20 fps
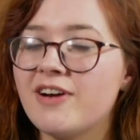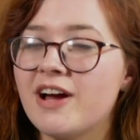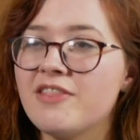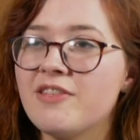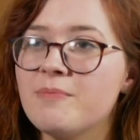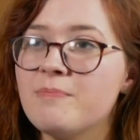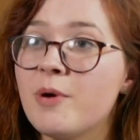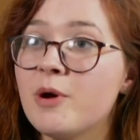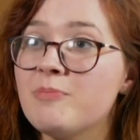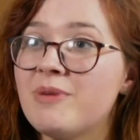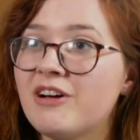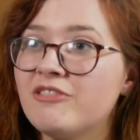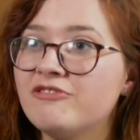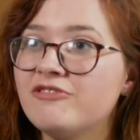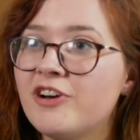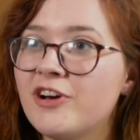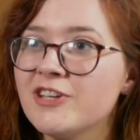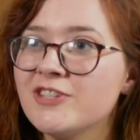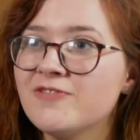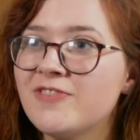either mobile
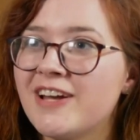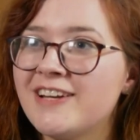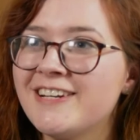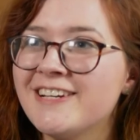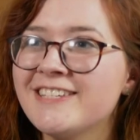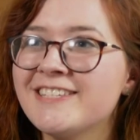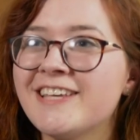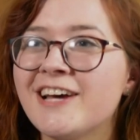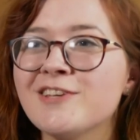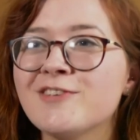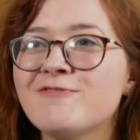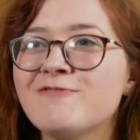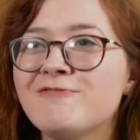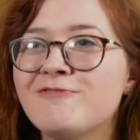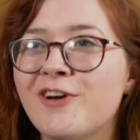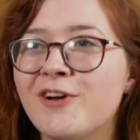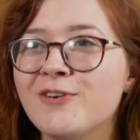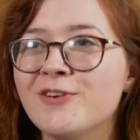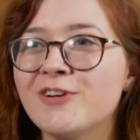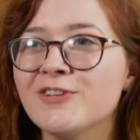first vendors that
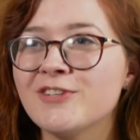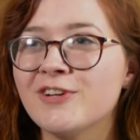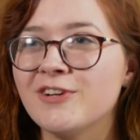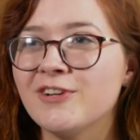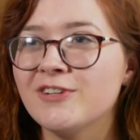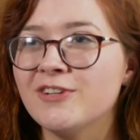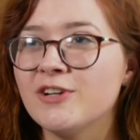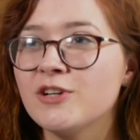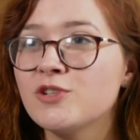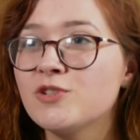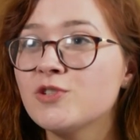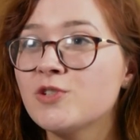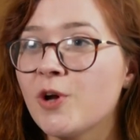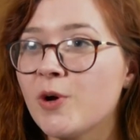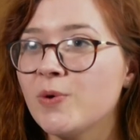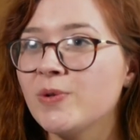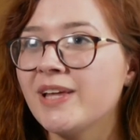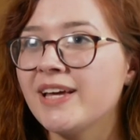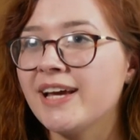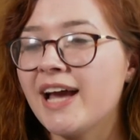focus on
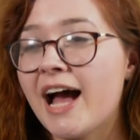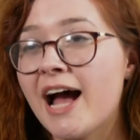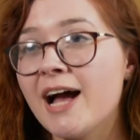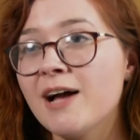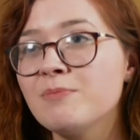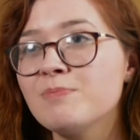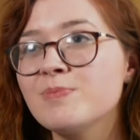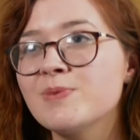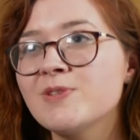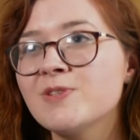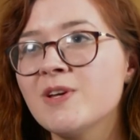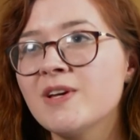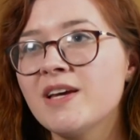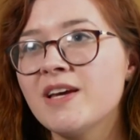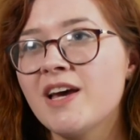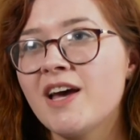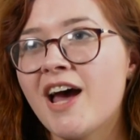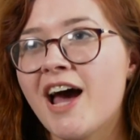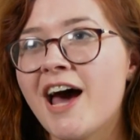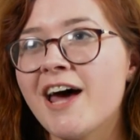solely apps,
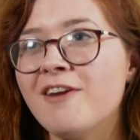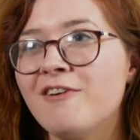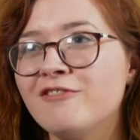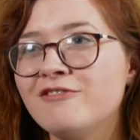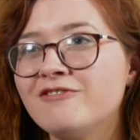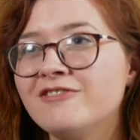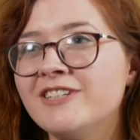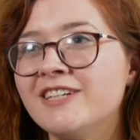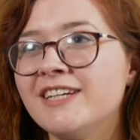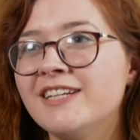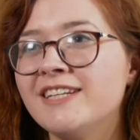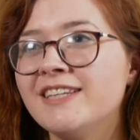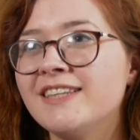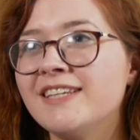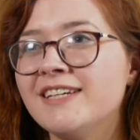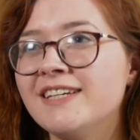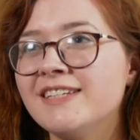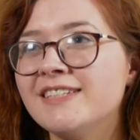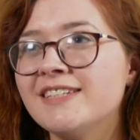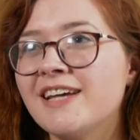and often
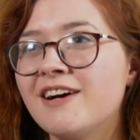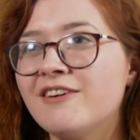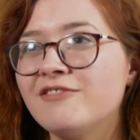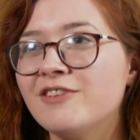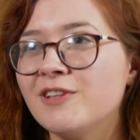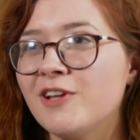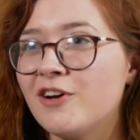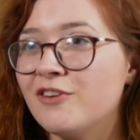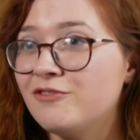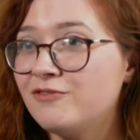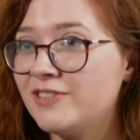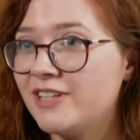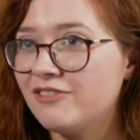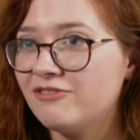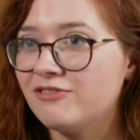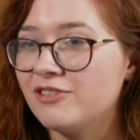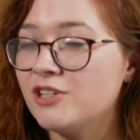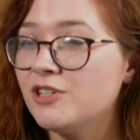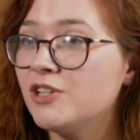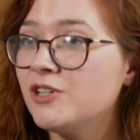these have a lot of
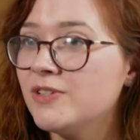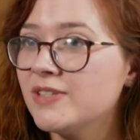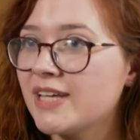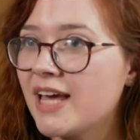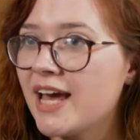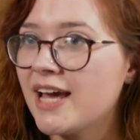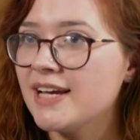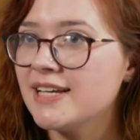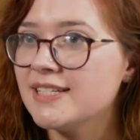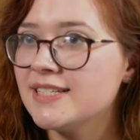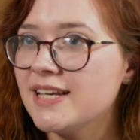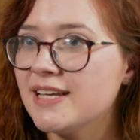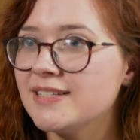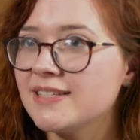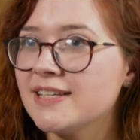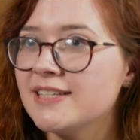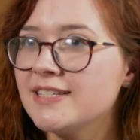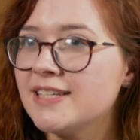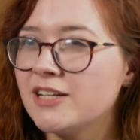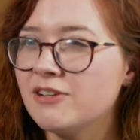different use cases
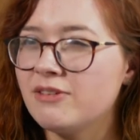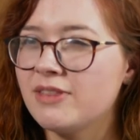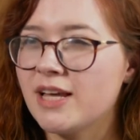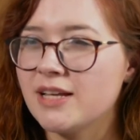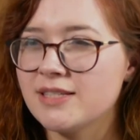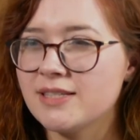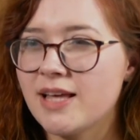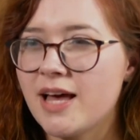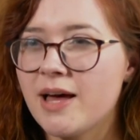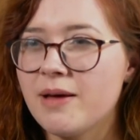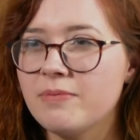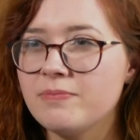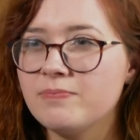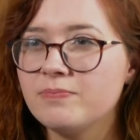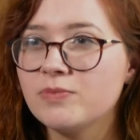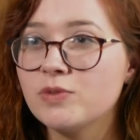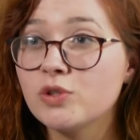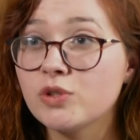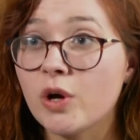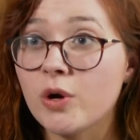considering that's their
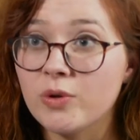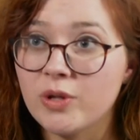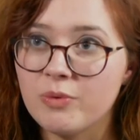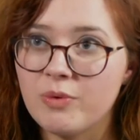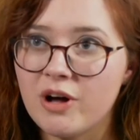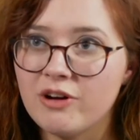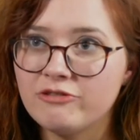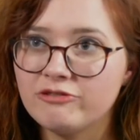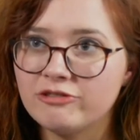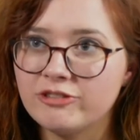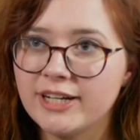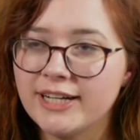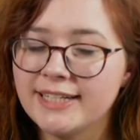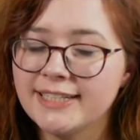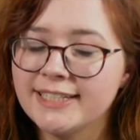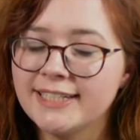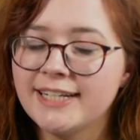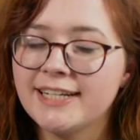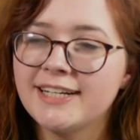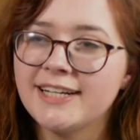solo
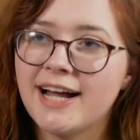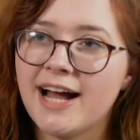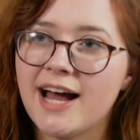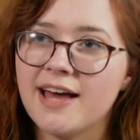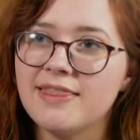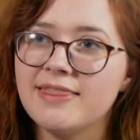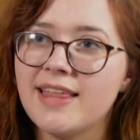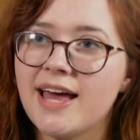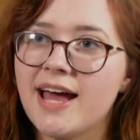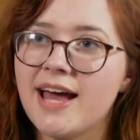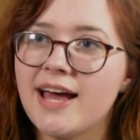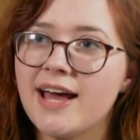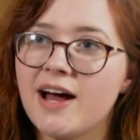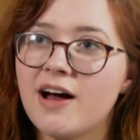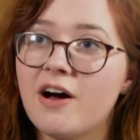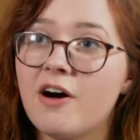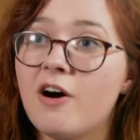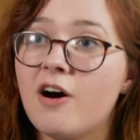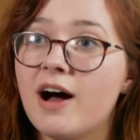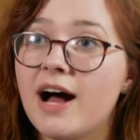offering, and there
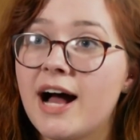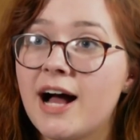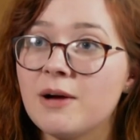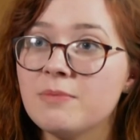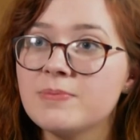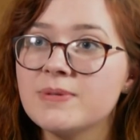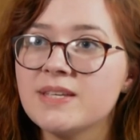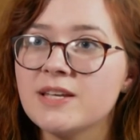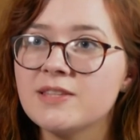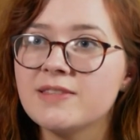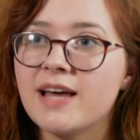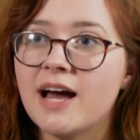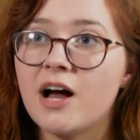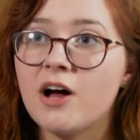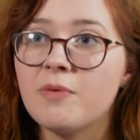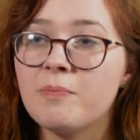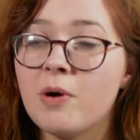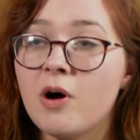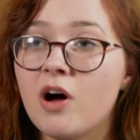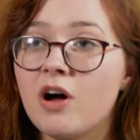are apps that
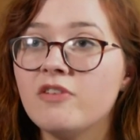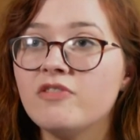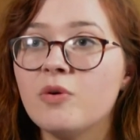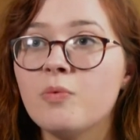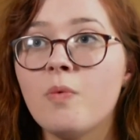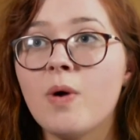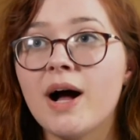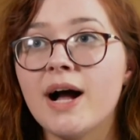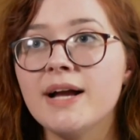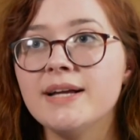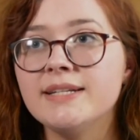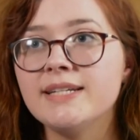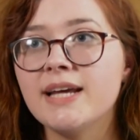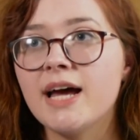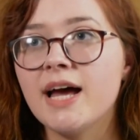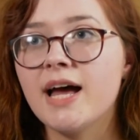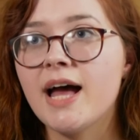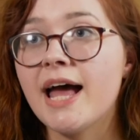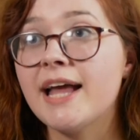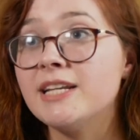are part of a
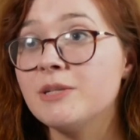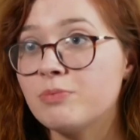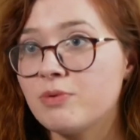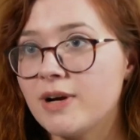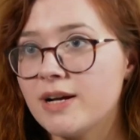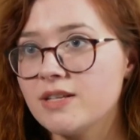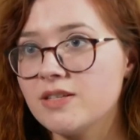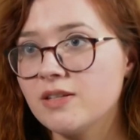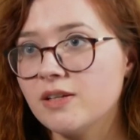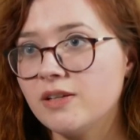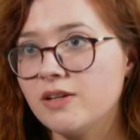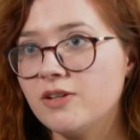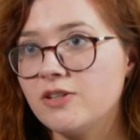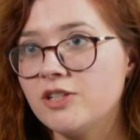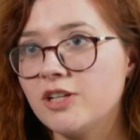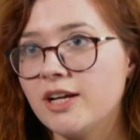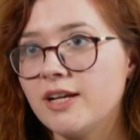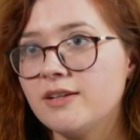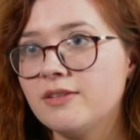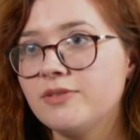wider enterprise
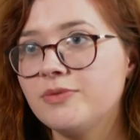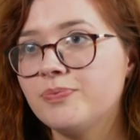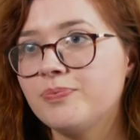solution.